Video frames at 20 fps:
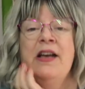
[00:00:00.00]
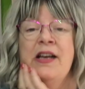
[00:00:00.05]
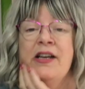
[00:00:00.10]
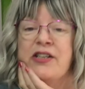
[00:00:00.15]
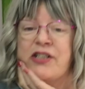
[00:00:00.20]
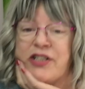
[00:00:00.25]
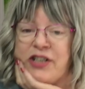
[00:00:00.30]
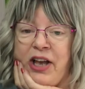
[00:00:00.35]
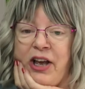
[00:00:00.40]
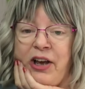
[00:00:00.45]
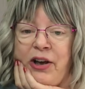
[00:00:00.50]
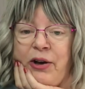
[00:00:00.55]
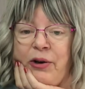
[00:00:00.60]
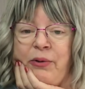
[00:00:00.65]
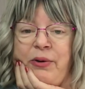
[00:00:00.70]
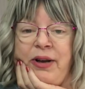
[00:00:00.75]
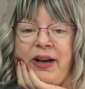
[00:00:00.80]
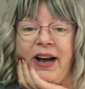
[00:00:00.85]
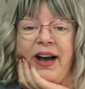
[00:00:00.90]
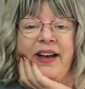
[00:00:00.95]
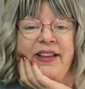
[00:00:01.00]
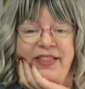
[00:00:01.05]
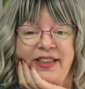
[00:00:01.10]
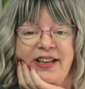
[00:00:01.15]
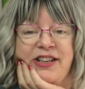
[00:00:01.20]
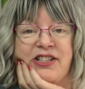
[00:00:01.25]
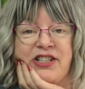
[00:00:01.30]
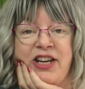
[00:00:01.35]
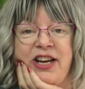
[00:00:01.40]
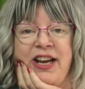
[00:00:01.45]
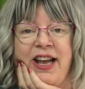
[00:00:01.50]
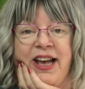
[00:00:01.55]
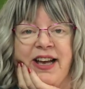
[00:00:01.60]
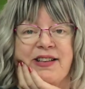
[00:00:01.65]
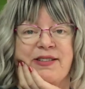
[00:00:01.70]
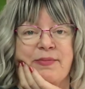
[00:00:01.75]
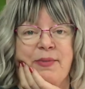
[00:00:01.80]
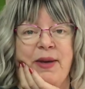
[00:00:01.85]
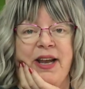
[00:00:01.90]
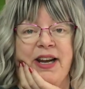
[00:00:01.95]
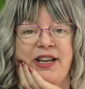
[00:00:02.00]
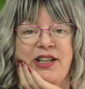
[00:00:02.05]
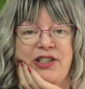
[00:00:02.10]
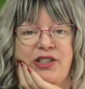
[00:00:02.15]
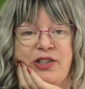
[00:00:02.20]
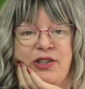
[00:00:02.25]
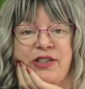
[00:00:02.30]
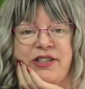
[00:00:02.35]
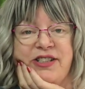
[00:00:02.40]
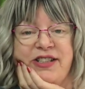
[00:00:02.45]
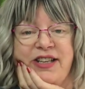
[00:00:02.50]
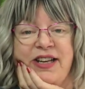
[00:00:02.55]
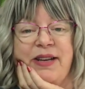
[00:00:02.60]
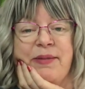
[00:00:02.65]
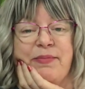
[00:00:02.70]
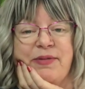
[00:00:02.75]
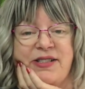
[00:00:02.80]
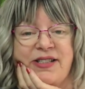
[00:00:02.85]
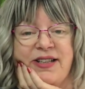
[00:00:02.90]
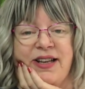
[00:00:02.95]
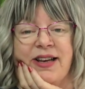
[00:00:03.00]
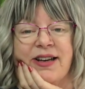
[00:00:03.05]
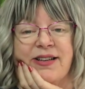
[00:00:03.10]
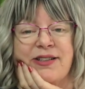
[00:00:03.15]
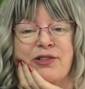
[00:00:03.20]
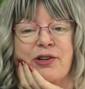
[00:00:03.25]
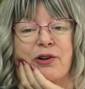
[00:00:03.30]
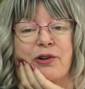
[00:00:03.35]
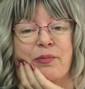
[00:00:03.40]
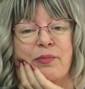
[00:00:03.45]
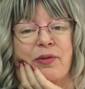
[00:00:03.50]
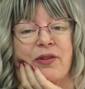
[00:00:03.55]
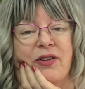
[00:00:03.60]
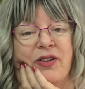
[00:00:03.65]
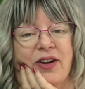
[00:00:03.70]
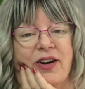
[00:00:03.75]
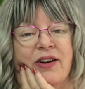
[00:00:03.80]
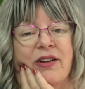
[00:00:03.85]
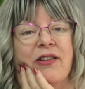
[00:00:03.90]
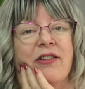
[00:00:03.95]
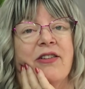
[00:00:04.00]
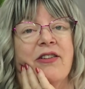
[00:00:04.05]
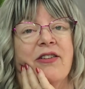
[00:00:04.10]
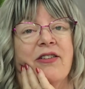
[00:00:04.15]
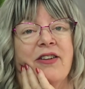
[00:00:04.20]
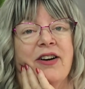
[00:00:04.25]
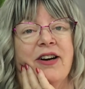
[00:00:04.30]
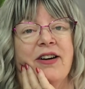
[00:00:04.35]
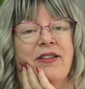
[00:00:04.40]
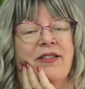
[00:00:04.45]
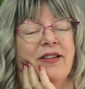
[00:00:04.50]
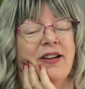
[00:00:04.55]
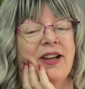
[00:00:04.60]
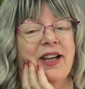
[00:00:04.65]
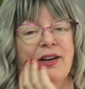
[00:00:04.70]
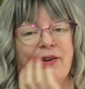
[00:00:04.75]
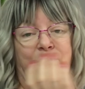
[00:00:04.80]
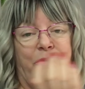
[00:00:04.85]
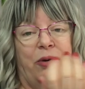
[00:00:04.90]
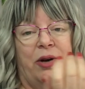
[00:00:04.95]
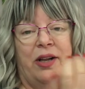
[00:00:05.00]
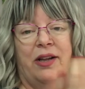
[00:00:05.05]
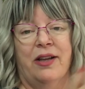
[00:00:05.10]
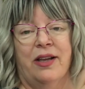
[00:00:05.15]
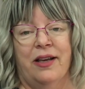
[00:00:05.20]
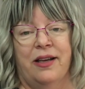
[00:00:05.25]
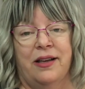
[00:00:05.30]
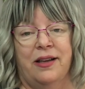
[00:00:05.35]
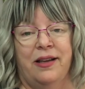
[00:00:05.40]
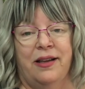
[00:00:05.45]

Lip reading: So, I think she has managed to deep six her political career. Like, really?